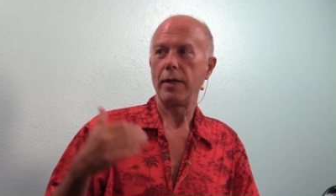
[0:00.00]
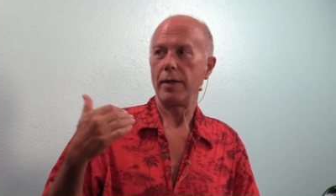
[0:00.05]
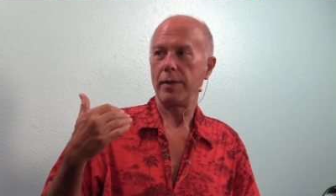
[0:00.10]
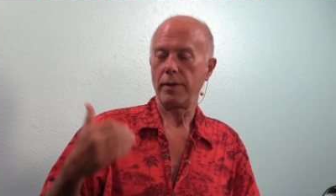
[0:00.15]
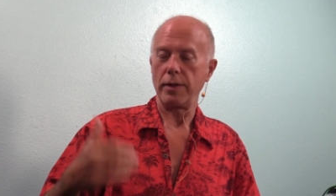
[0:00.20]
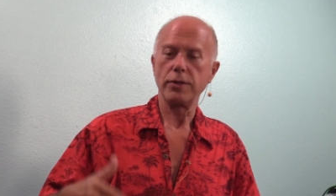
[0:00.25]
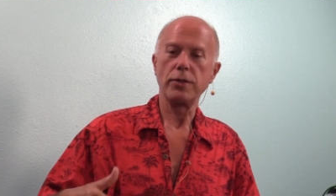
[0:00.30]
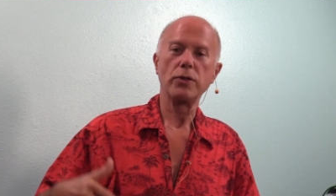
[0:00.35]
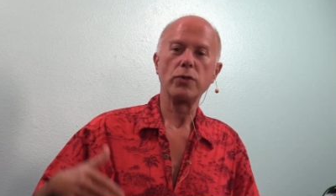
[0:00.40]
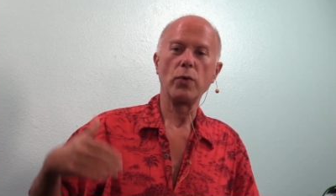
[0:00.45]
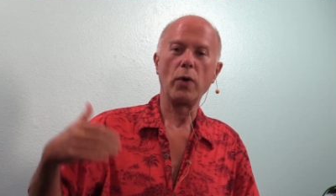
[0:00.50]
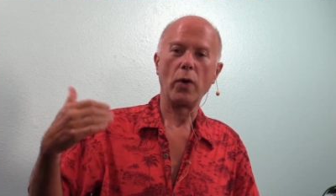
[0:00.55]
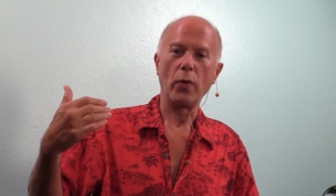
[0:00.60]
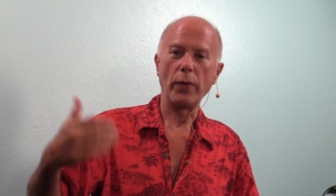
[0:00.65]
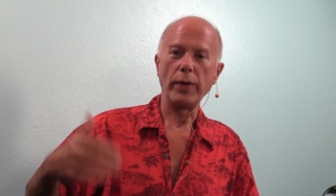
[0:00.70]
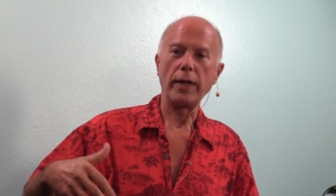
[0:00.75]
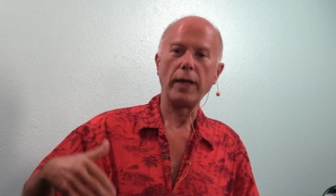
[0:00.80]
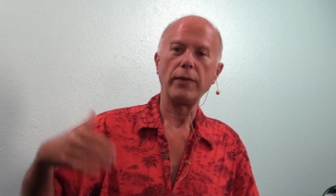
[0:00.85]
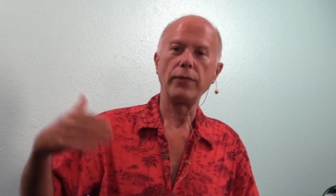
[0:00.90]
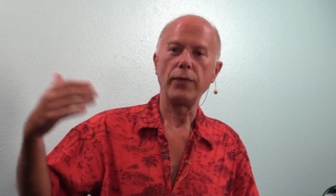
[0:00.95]
This is what
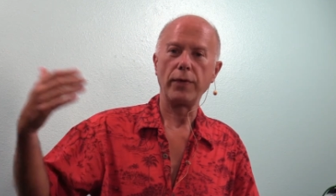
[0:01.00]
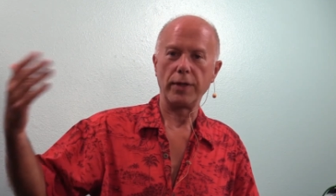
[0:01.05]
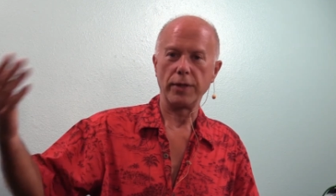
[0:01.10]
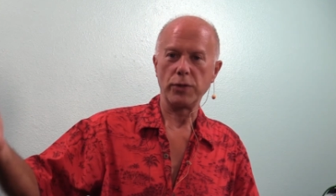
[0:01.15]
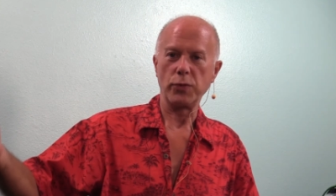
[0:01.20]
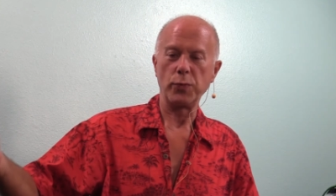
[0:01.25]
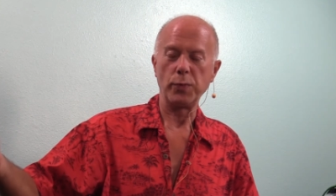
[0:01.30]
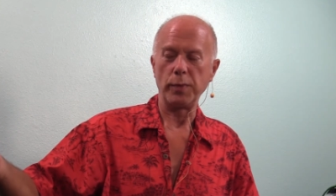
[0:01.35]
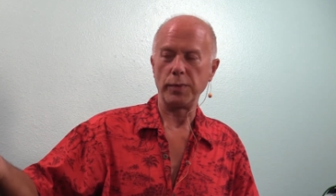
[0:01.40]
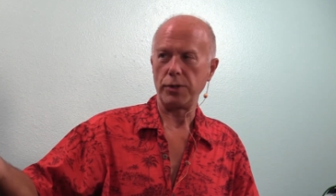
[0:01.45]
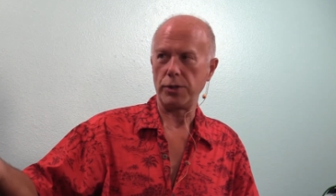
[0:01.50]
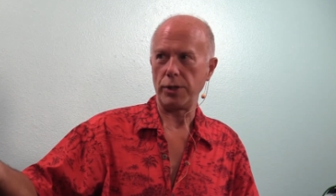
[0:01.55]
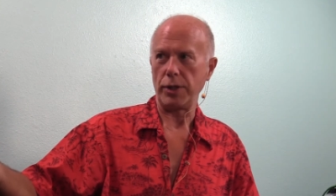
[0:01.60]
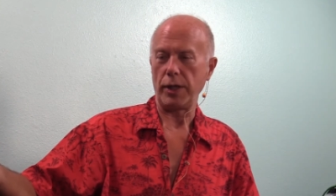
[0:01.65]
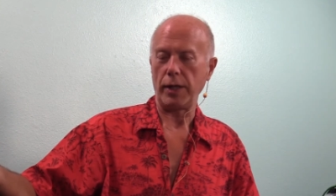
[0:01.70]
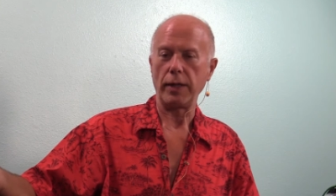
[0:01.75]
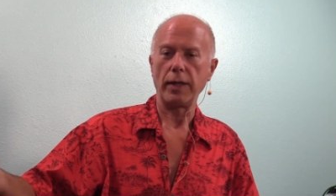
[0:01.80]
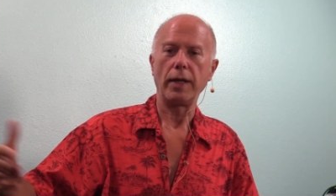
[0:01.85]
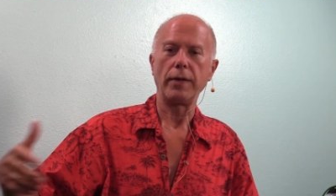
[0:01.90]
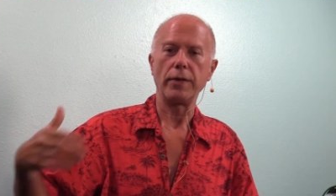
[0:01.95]
we need for this
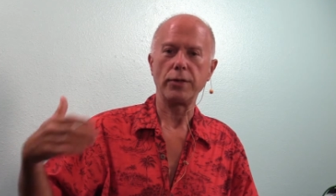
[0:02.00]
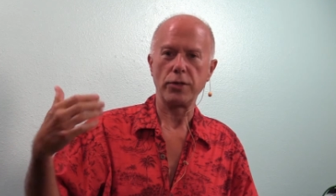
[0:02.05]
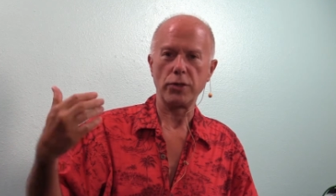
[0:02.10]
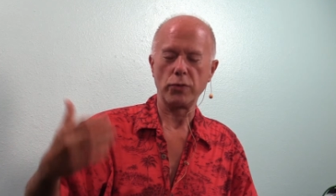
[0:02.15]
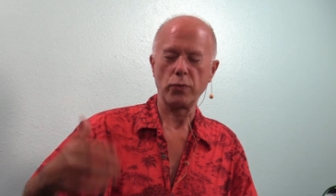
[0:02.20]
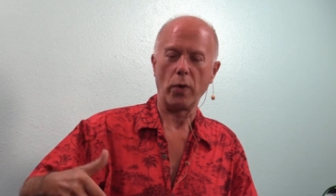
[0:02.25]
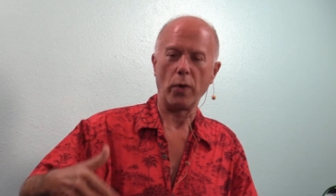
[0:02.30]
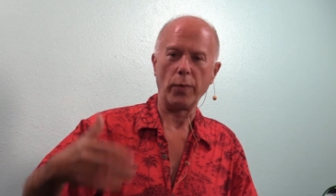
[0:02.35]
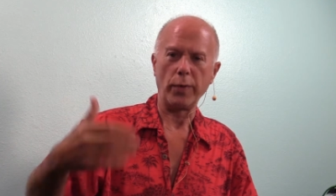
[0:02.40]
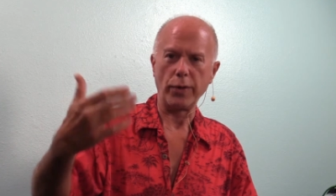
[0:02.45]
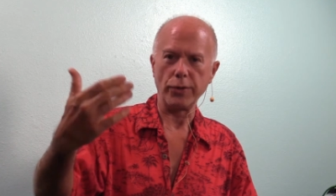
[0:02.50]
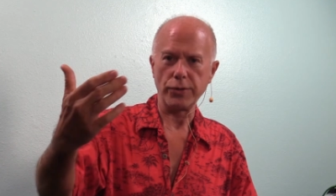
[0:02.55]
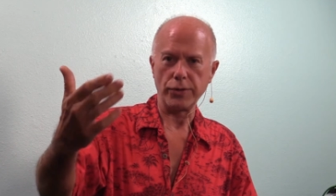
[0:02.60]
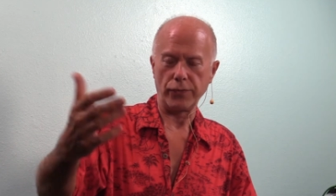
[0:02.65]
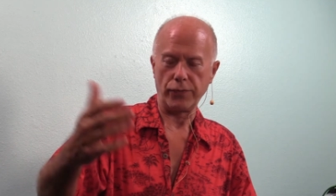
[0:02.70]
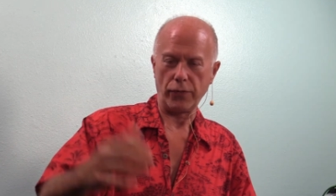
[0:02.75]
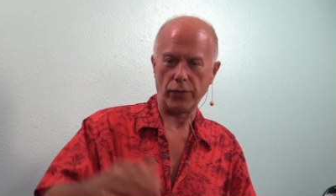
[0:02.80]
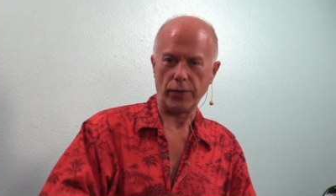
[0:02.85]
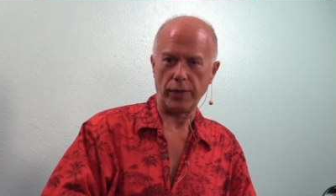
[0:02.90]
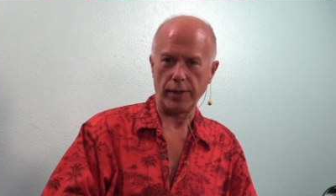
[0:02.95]
machine and this is what we're using
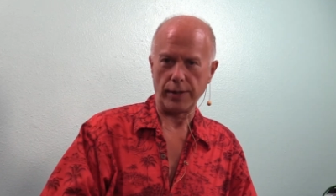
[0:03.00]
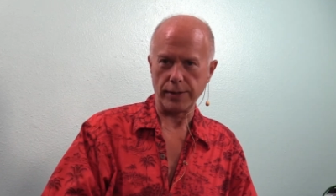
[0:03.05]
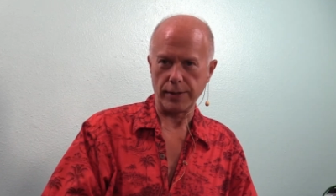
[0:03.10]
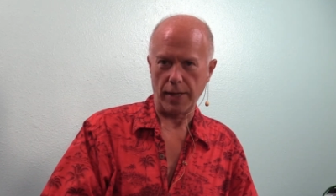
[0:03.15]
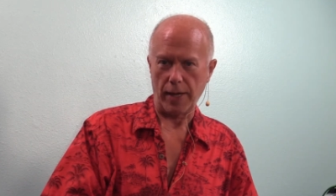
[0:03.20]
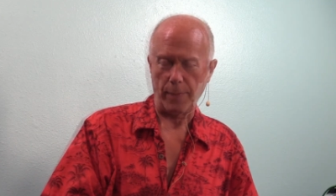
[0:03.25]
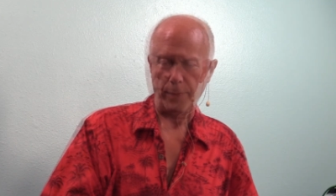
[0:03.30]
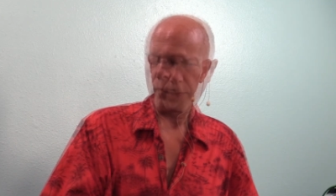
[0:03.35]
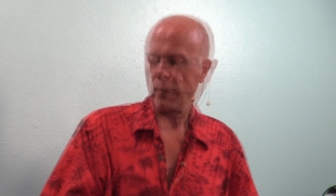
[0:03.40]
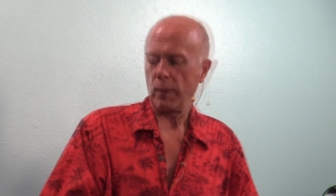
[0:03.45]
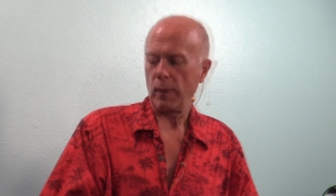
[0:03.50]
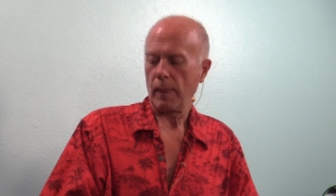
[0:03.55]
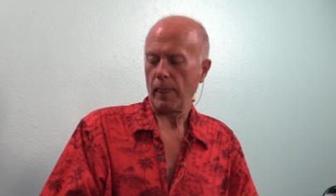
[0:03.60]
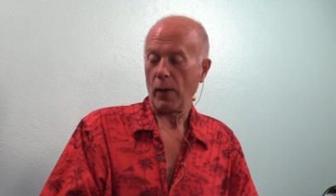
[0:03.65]
for the example.